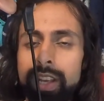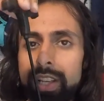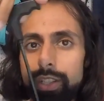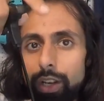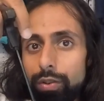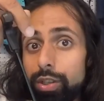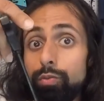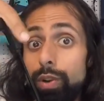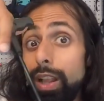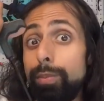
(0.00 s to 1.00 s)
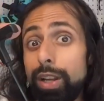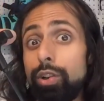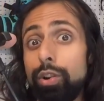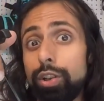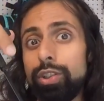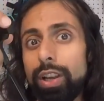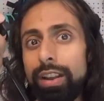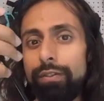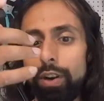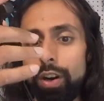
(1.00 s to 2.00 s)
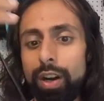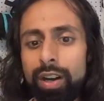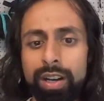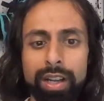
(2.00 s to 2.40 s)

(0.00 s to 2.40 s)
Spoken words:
So just really big kudos to FR